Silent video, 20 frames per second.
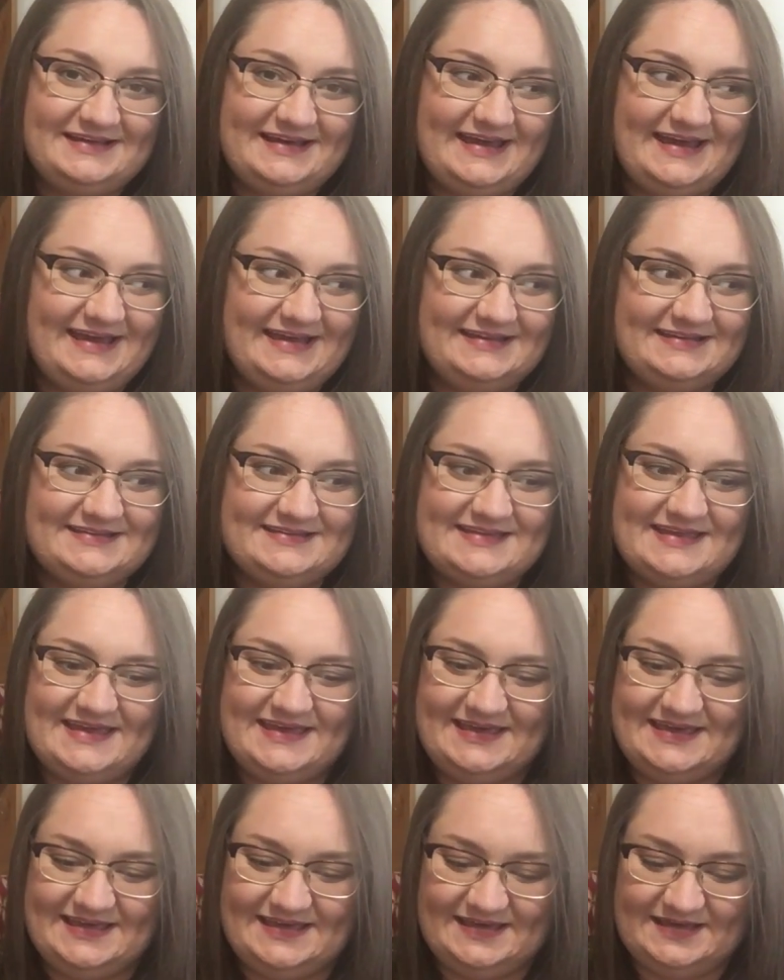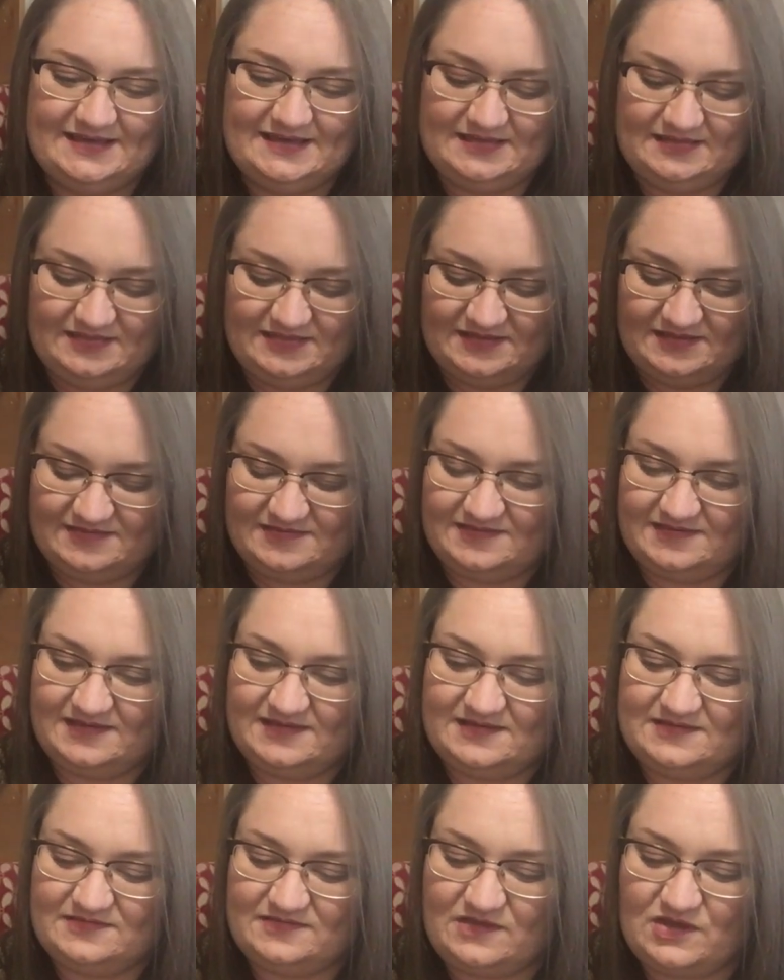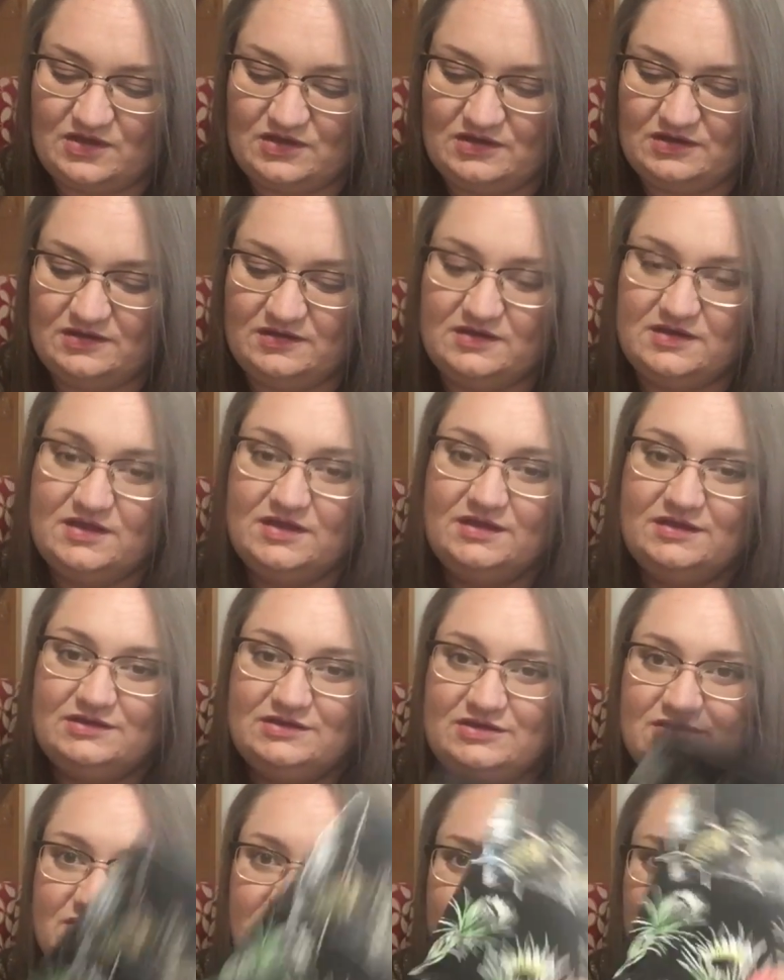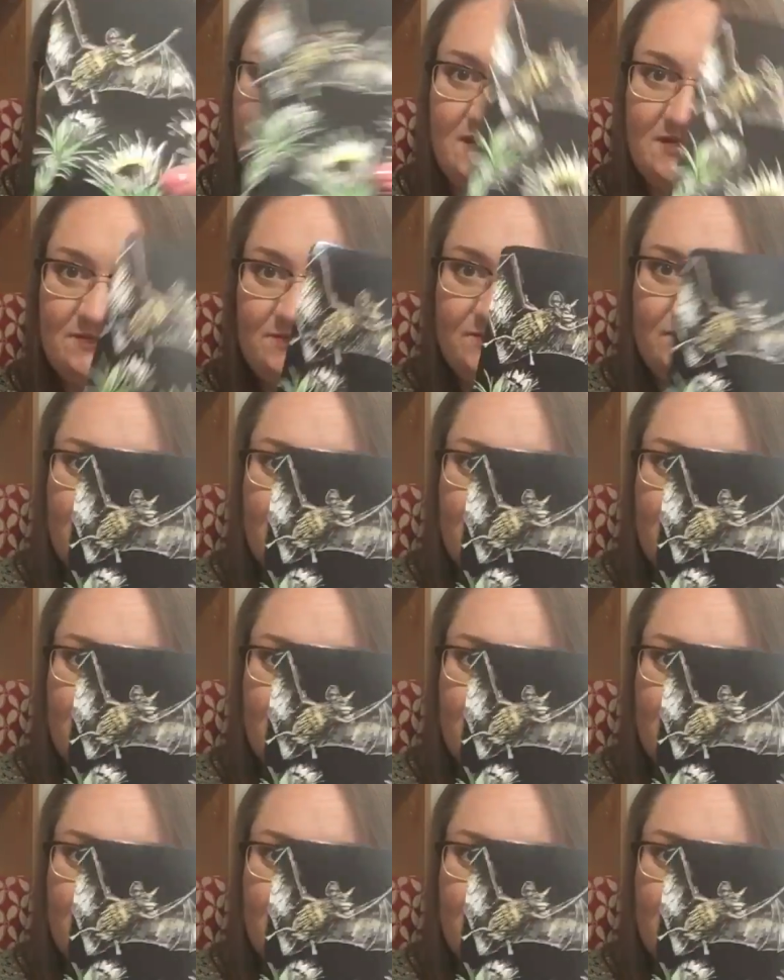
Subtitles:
and this is her new card.